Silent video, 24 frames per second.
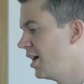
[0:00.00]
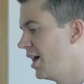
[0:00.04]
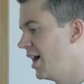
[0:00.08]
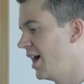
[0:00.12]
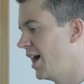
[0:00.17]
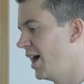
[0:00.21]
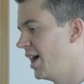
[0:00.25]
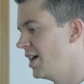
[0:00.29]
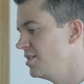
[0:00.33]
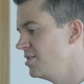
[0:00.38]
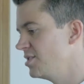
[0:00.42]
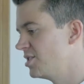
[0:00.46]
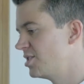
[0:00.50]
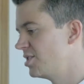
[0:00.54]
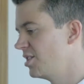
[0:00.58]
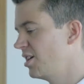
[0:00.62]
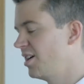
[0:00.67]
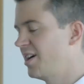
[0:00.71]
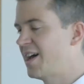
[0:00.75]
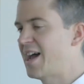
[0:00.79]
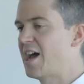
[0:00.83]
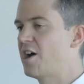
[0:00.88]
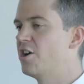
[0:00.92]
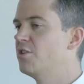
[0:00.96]
and
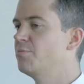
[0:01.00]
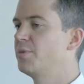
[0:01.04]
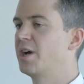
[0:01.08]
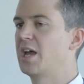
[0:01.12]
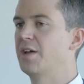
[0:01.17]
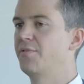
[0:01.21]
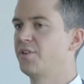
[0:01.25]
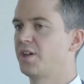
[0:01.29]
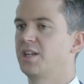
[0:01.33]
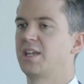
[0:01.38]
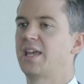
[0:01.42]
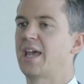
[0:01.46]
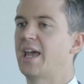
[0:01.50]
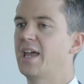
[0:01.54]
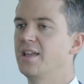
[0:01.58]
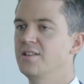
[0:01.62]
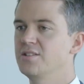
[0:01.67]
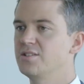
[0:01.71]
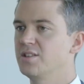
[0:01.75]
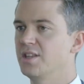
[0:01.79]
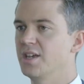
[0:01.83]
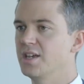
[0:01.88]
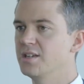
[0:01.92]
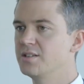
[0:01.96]
how am I ever going to get
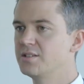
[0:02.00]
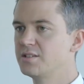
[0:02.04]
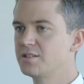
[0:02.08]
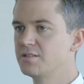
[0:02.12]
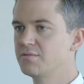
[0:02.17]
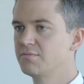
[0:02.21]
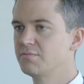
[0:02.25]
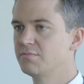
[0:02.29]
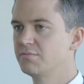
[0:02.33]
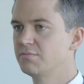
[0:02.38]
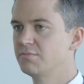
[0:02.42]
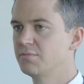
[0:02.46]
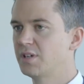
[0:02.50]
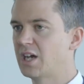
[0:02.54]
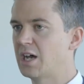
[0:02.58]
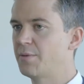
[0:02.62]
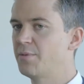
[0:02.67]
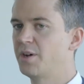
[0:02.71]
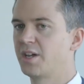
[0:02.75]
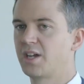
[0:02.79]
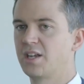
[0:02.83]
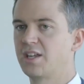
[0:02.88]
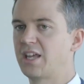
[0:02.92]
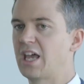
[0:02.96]
into this? How
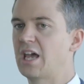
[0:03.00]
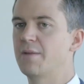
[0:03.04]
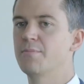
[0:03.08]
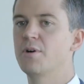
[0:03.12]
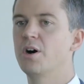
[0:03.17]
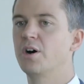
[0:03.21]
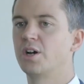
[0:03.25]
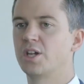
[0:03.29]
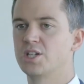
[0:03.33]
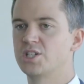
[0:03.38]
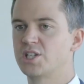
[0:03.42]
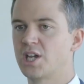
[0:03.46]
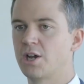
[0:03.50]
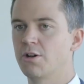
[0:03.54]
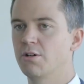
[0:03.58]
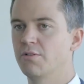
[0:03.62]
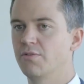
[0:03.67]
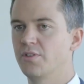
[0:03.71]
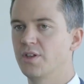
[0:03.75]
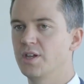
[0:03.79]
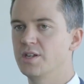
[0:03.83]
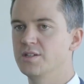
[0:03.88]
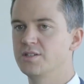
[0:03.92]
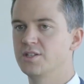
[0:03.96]
am I going to get a market share
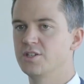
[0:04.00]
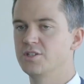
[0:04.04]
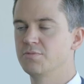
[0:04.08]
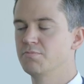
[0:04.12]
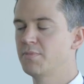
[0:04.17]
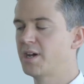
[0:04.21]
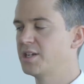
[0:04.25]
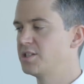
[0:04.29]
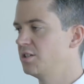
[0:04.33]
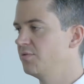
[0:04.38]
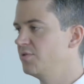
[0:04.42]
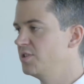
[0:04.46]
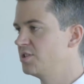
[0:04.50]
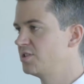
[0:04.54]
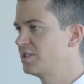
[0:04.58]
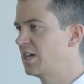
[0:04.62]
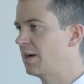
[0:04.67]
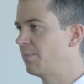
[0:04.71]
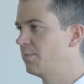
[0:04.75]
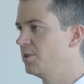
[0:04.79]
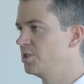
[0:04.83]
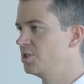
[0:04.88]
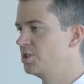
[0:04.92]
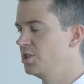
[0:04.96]
of this? There's massive
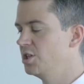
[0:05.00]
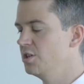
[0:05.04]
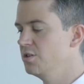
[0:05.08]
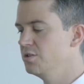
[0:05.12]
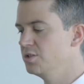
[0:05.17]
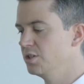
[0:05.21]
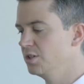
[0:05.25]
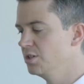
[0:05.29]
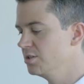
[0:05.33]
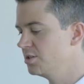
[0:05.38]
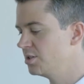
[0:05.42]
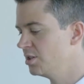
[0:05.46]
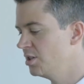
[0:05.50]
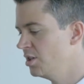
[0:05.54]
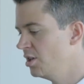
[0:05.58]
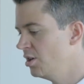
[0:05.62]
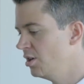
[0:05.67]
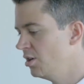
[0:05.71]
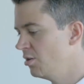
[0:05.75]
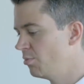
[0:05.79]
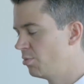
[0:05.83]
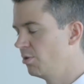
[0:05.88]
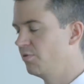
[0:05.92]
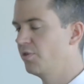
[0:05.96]
established users,
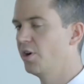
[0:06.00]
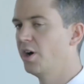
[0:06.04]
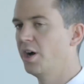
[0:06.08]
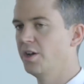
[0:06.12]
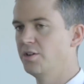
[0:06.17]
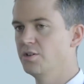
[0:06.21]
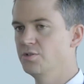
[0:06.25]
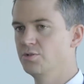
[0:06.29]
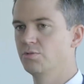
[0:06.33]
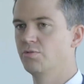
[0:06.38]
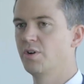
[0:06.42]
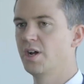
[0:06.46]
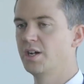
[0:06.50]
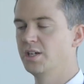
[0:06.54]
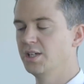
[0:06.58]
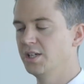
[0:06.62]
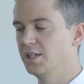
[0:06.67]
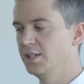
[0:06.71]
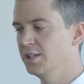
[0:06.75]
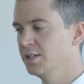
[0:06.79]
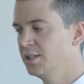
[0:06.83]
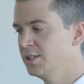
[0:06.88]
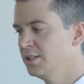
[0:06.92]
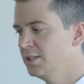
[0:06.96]
providers
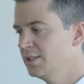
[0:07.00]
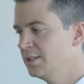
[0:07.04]
already.